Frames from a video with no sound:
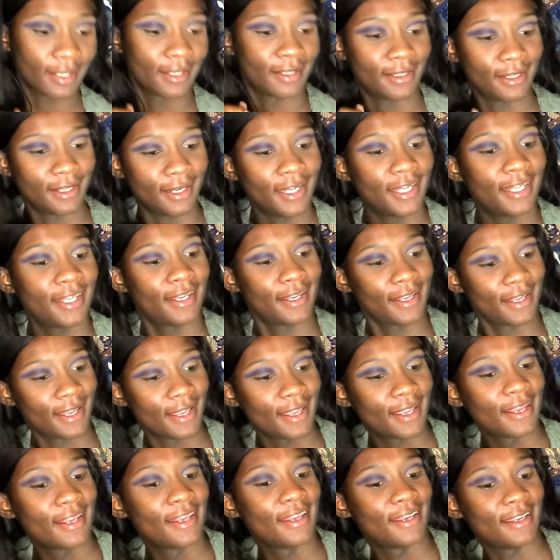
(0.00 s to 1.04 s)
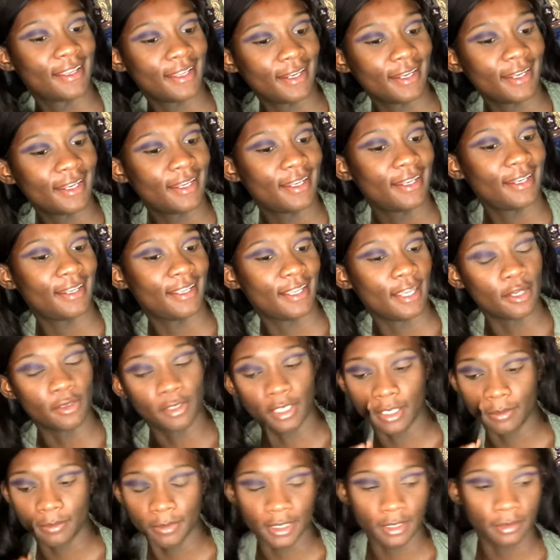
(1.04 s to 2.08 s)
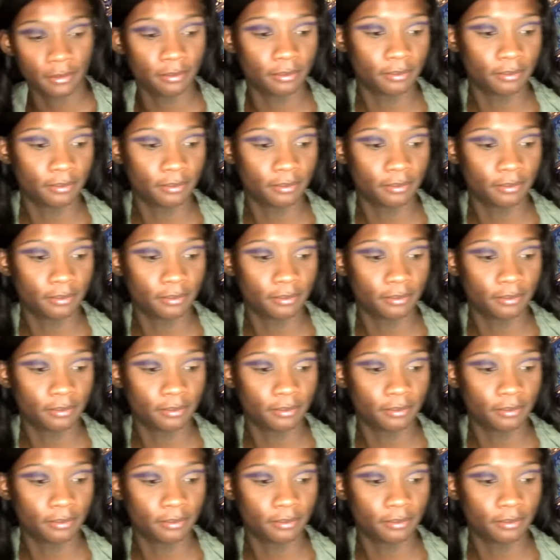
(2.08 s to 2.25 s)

Cut it, cut it. Okay, I'm done.